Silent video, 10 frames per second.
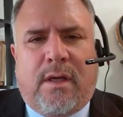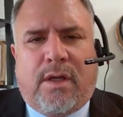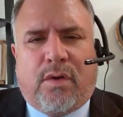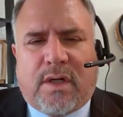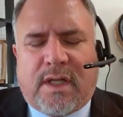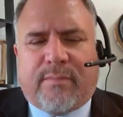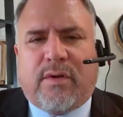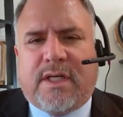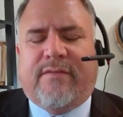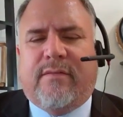your Liberal
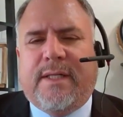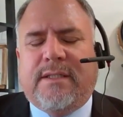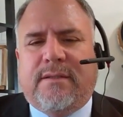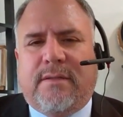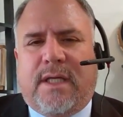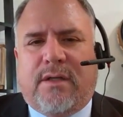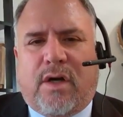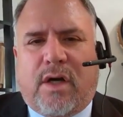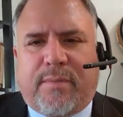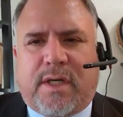government and the
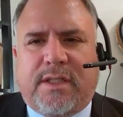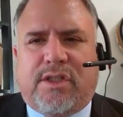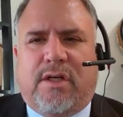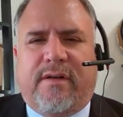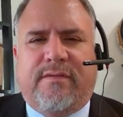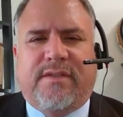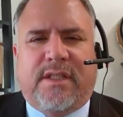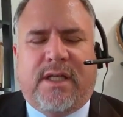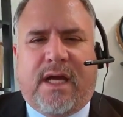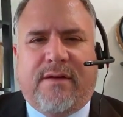Harper Conservatives
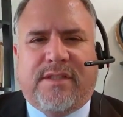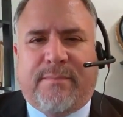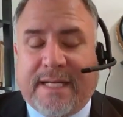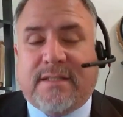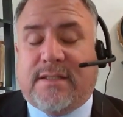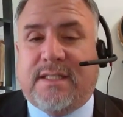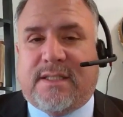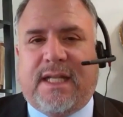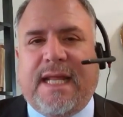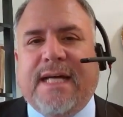have spent, since
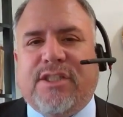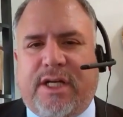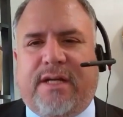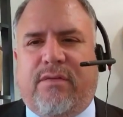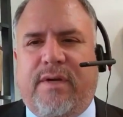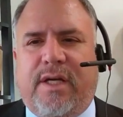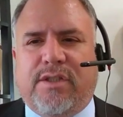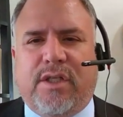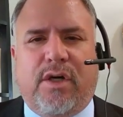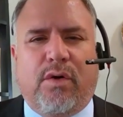I last checked three years
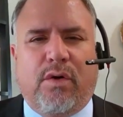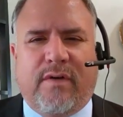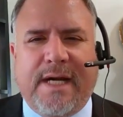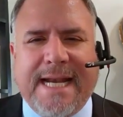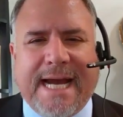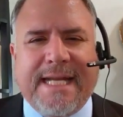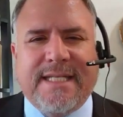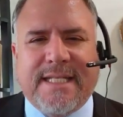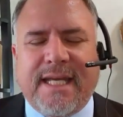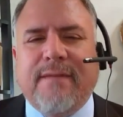ago, over
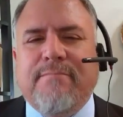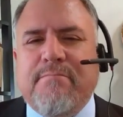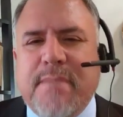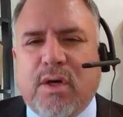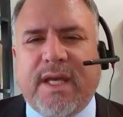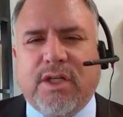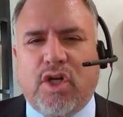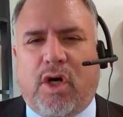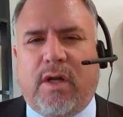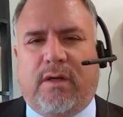$19 million
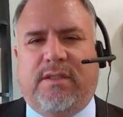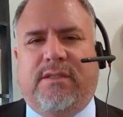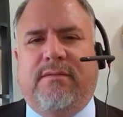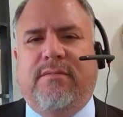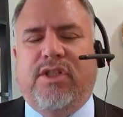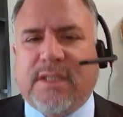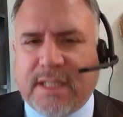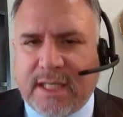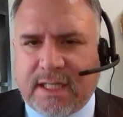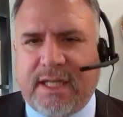just
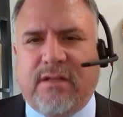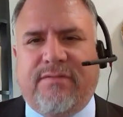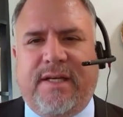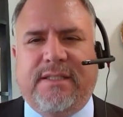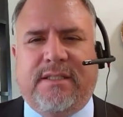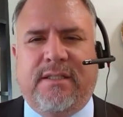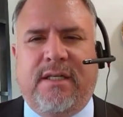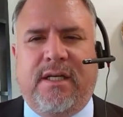in legal fees